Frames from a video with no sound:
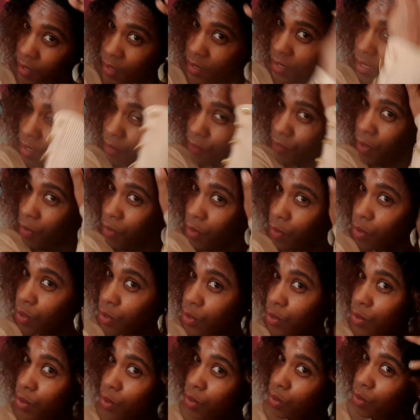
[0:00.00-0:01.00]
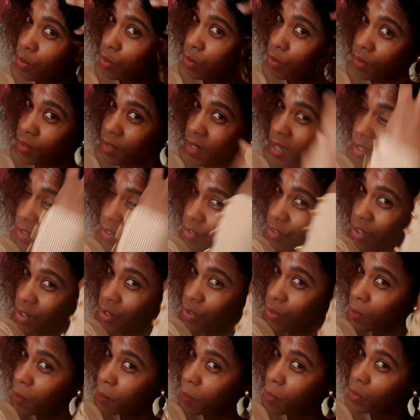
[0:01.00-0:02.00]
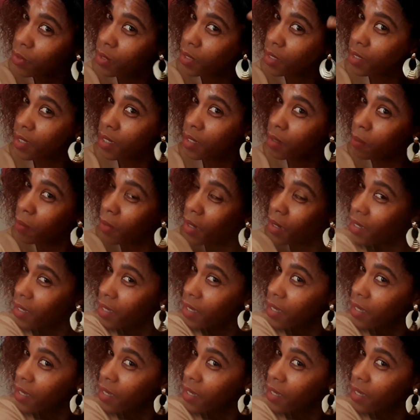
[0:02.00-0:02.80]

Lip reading: this is very good to use. I usually put it in my